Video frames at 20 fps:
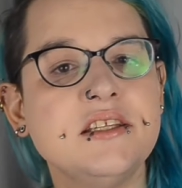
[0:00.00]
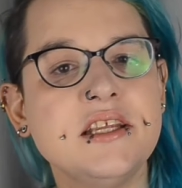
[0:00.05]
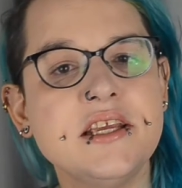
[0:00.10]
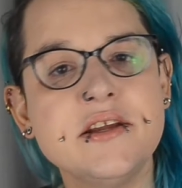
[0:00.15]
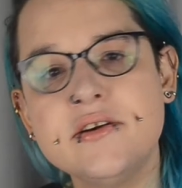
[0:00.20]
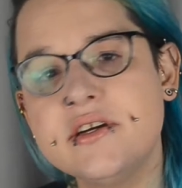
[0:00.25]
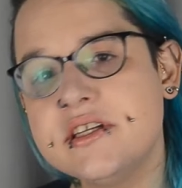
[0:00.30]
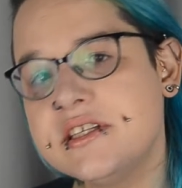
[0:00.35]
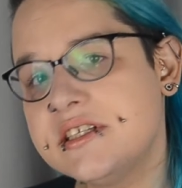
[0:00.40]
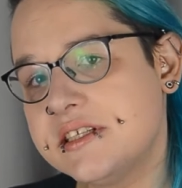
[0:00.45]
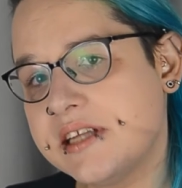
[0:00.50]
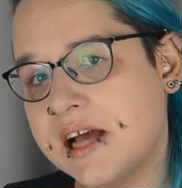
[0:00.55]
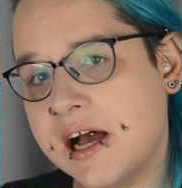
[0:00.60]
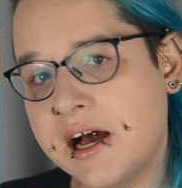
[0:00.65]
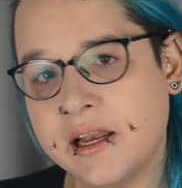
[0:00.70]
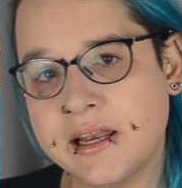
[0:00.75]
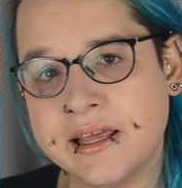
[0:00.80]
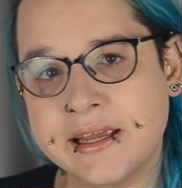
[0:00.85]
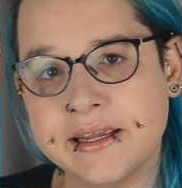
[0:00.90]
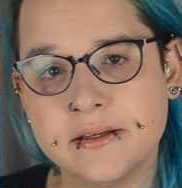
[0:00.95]
Dearest
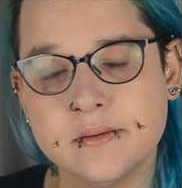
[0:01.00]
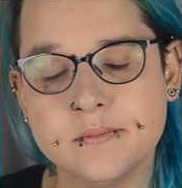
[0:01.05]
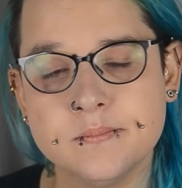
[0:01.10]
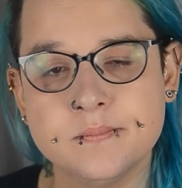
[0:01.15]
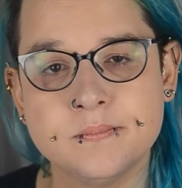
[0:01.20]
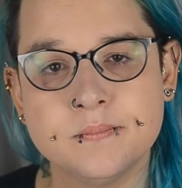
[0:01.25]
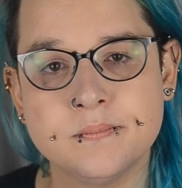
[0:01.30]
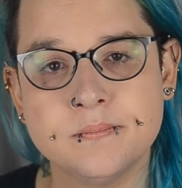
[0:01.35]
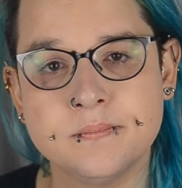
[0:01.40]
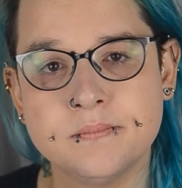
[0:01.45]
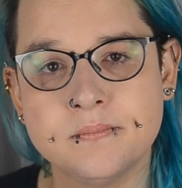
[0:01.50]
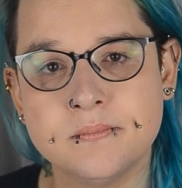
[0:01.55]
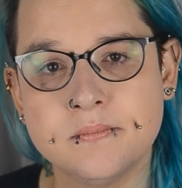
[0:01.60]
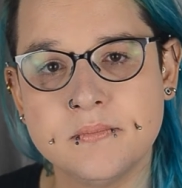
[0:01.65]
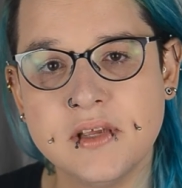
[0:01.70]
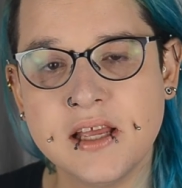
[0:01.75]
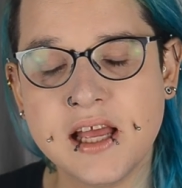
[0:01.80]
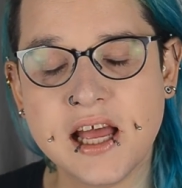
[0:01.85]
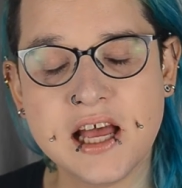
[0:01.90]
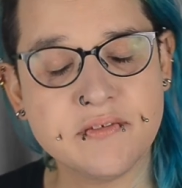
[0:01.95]
darling,
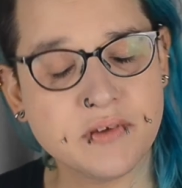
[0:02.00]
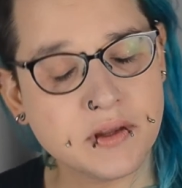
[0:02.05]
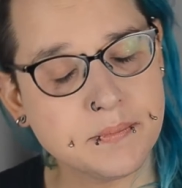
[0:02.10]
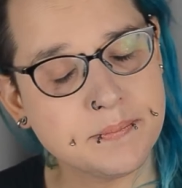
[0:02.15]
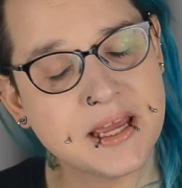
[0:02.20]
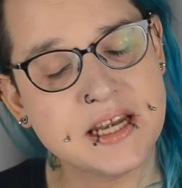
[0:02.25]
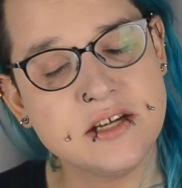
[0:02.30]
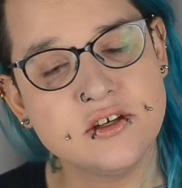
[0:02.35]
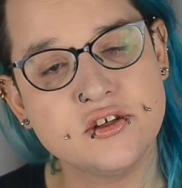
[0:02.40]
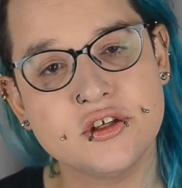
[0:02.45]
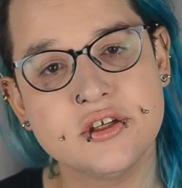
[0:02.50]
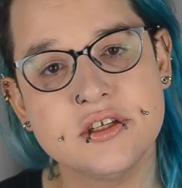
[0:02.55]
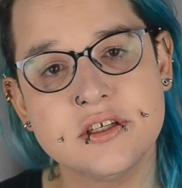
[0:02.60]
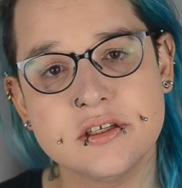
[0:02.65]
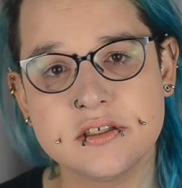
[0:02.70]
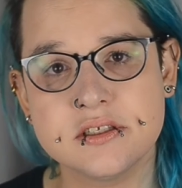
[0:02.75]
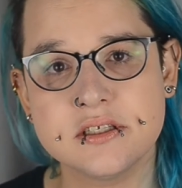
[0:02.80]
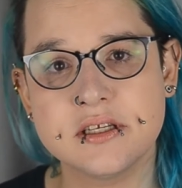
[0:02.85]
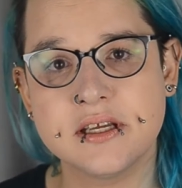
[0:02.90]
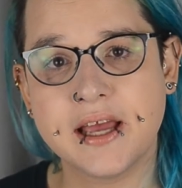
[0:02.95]
have I
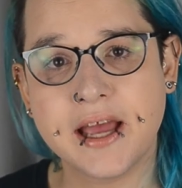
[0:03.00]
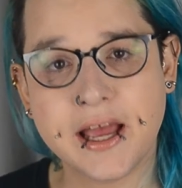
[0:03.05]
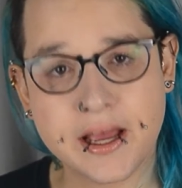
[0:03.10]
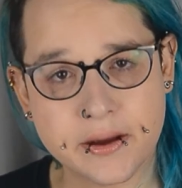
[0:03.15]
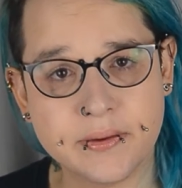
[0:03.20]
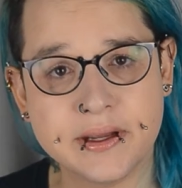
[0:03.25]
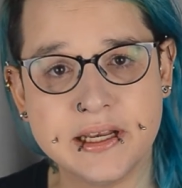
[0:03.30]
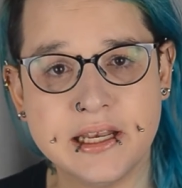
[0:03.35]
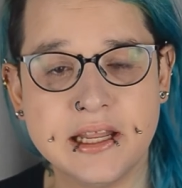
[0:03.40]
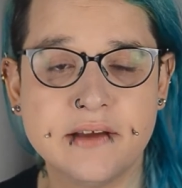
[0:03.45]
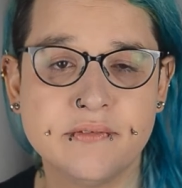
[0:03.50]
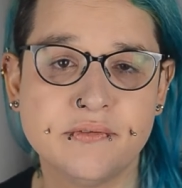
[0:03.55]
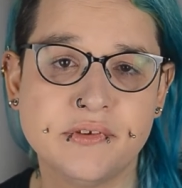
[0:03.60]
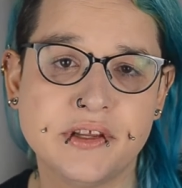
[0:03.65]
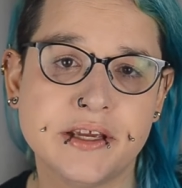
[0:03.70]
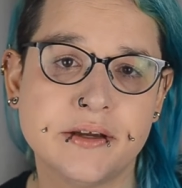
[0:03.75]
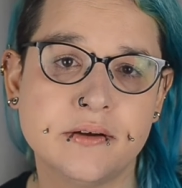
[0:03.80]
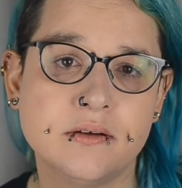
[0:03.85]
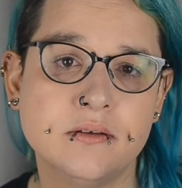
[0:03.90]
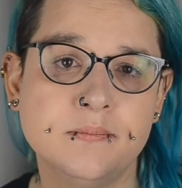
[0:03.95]
mentioned how I love
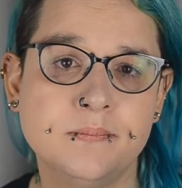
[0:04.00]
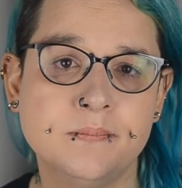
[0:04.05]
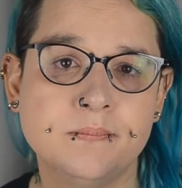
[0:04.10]
you?